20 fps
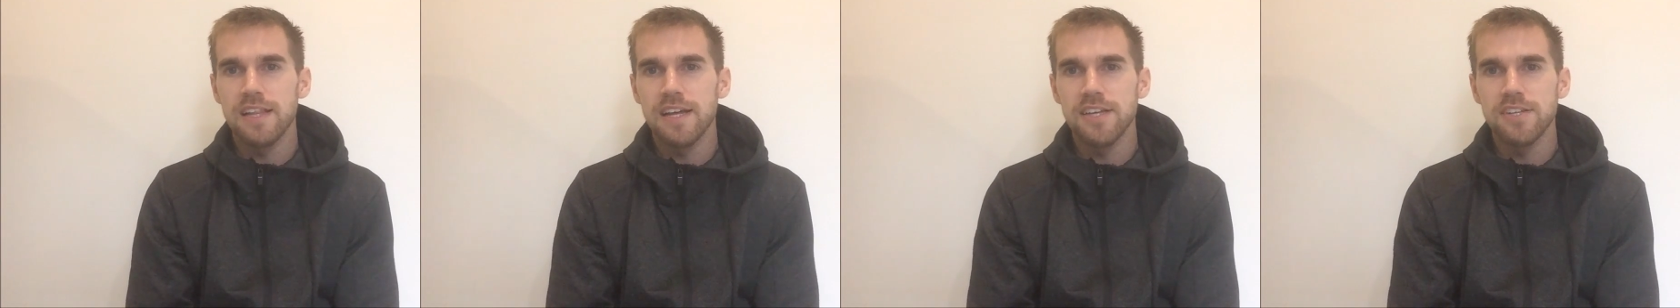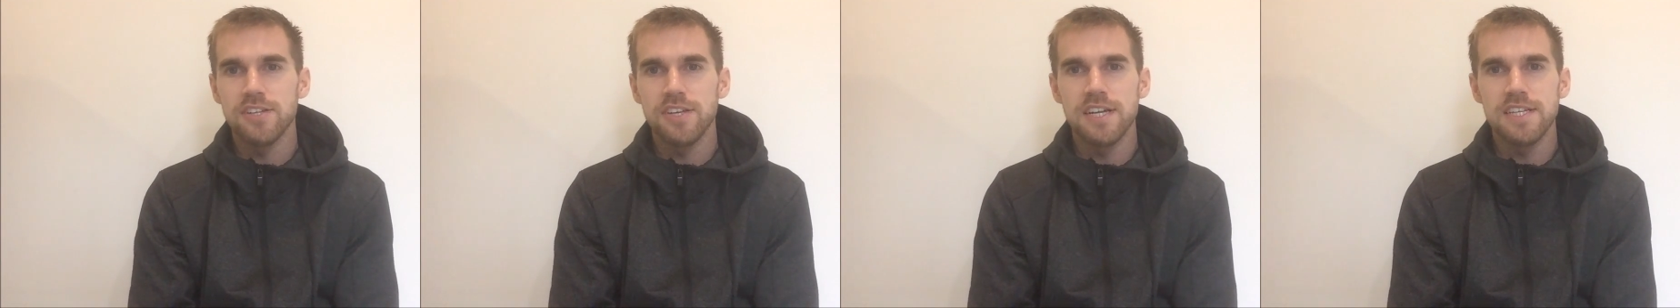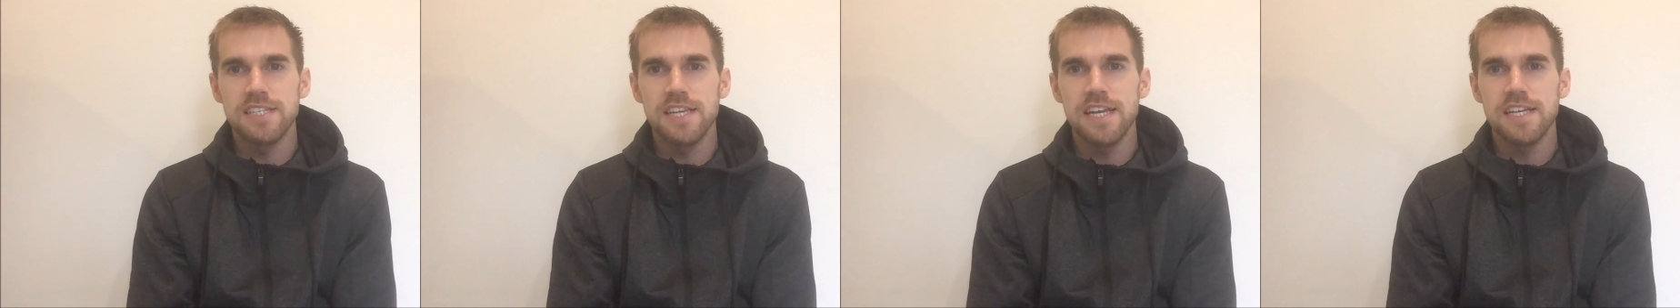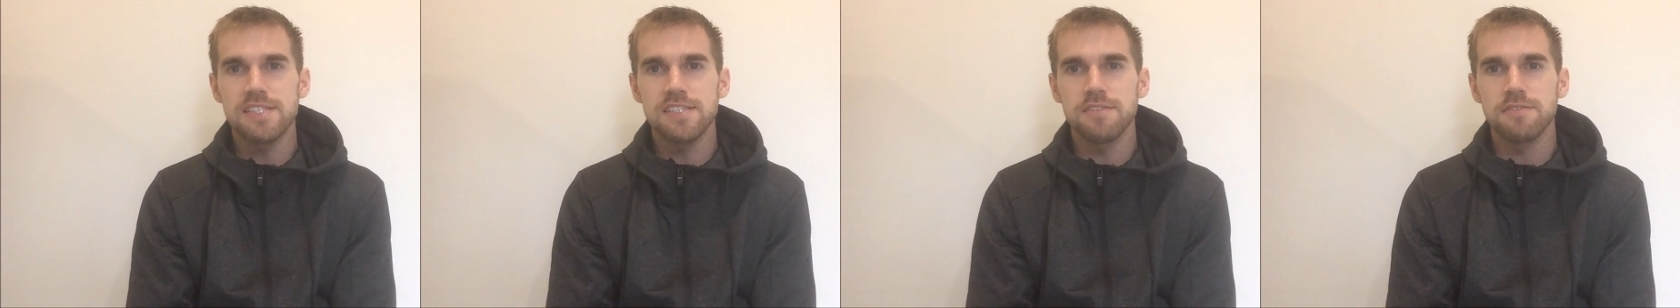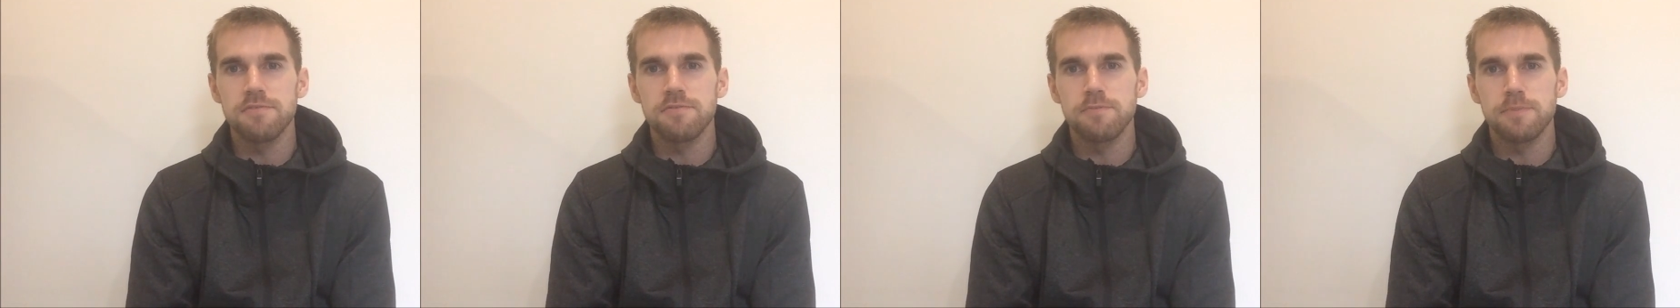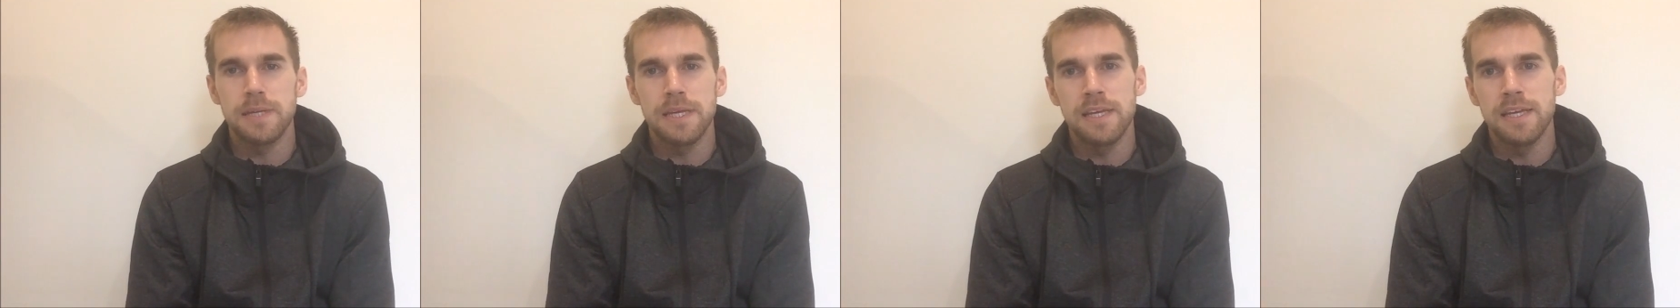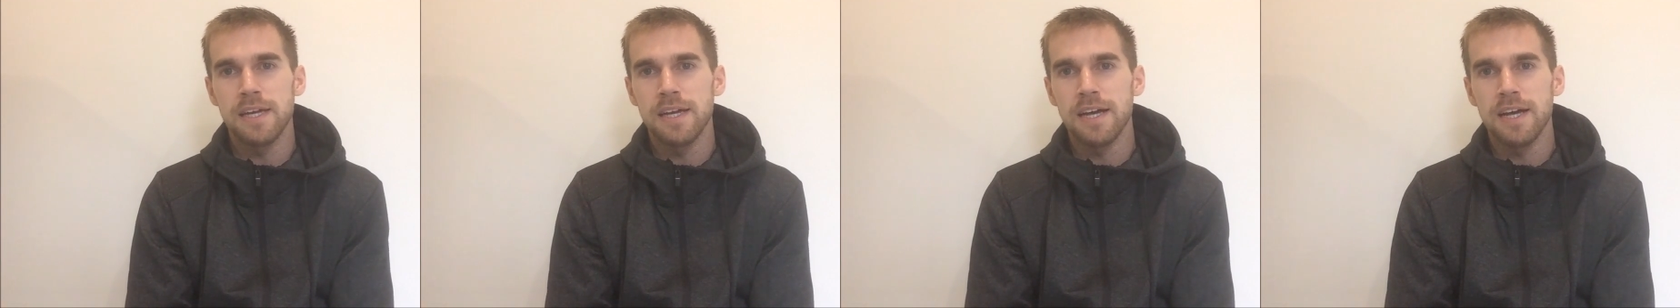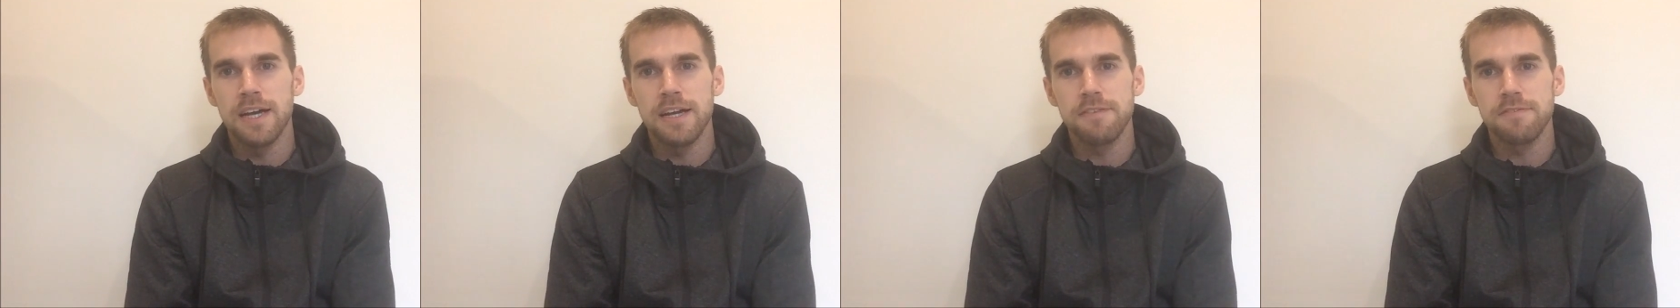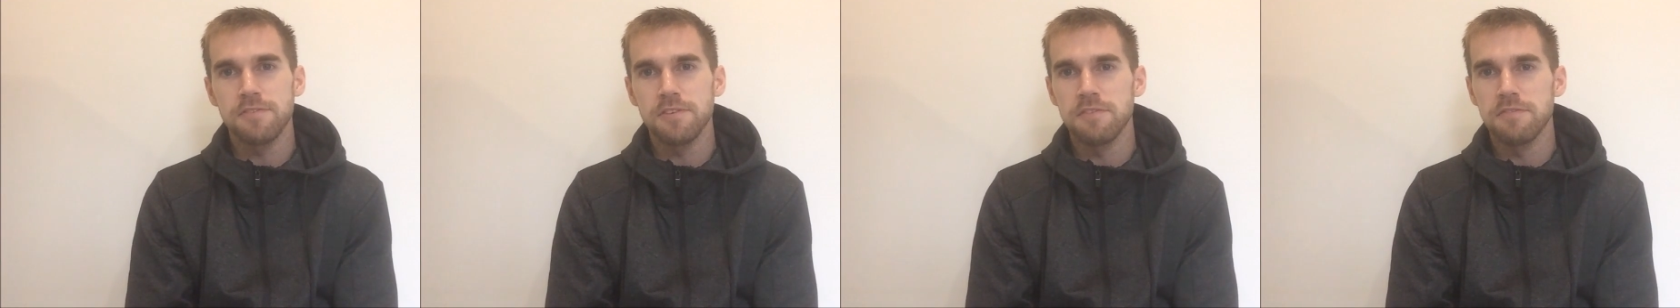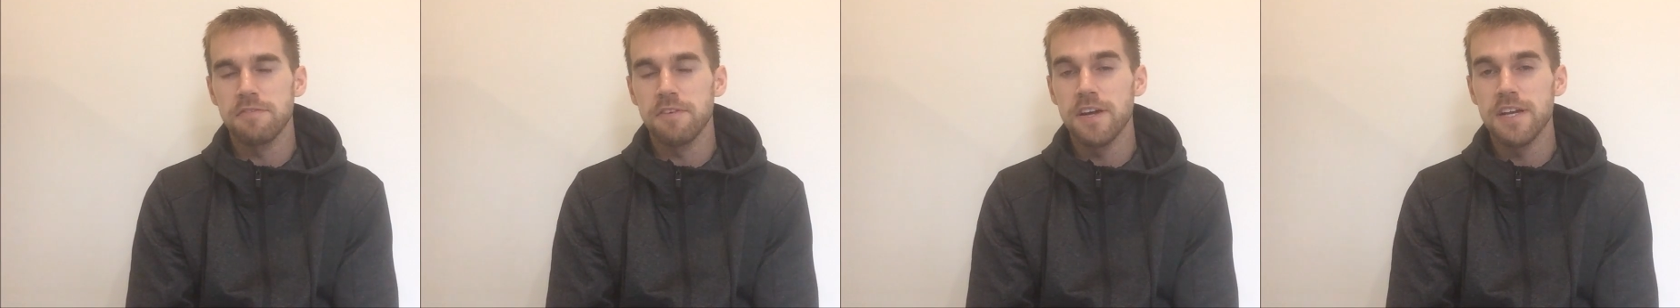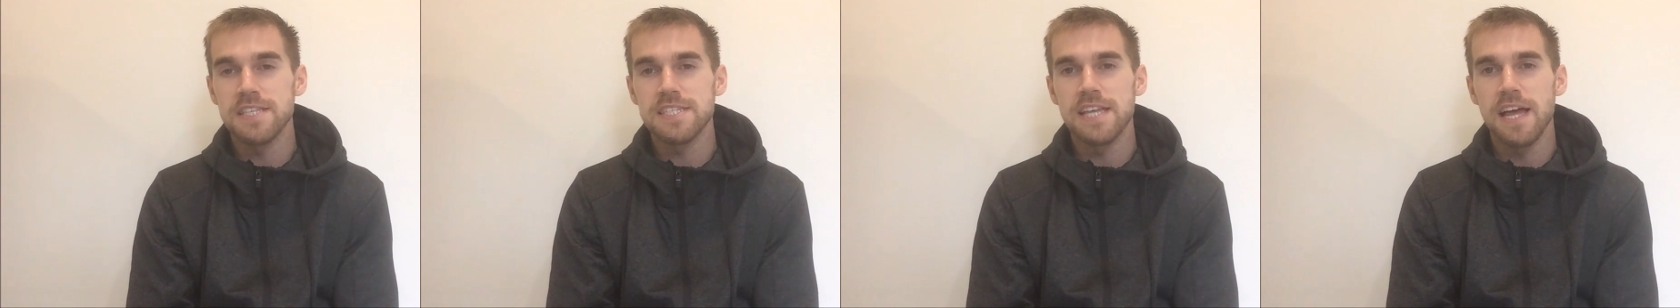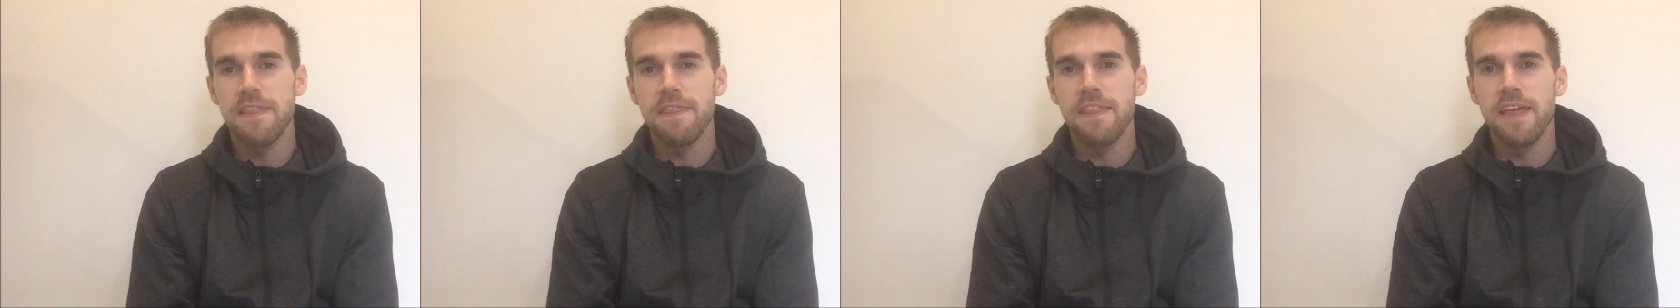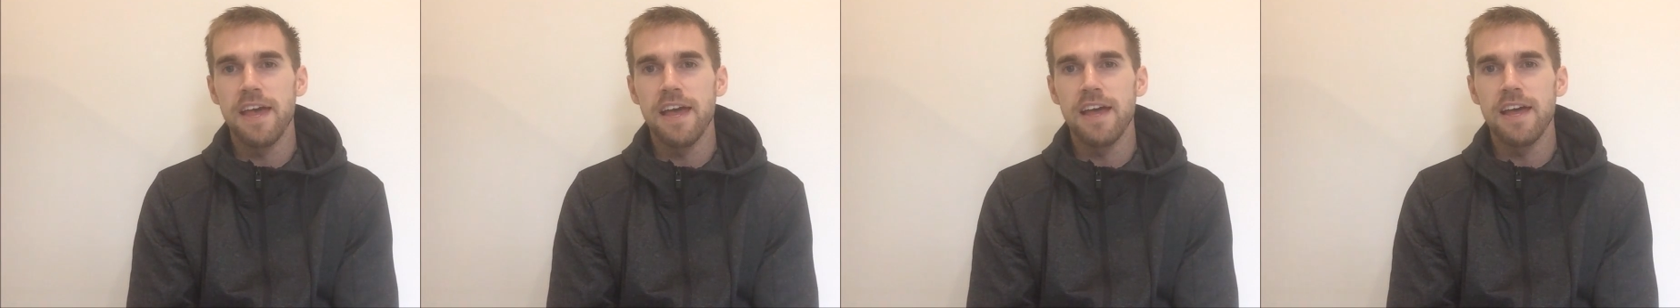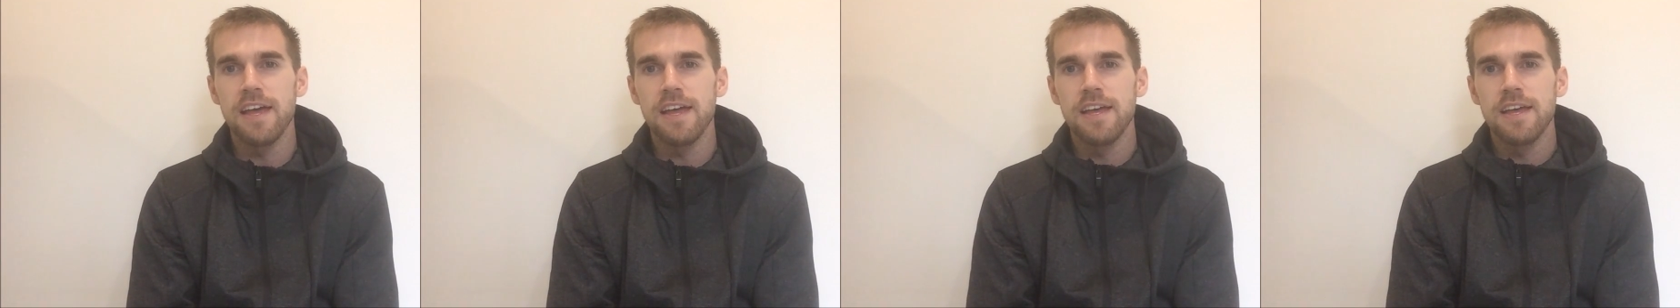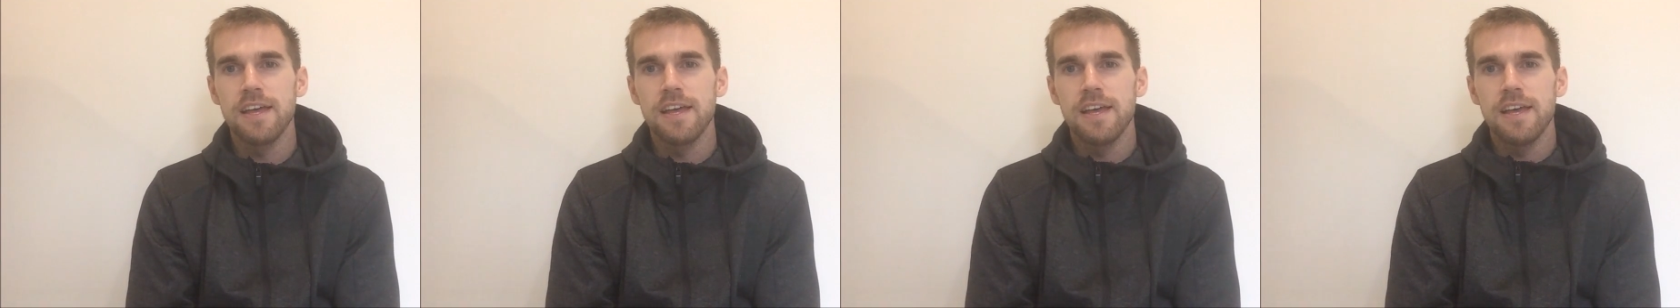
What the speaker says: lot of you guys asking me for advice on that,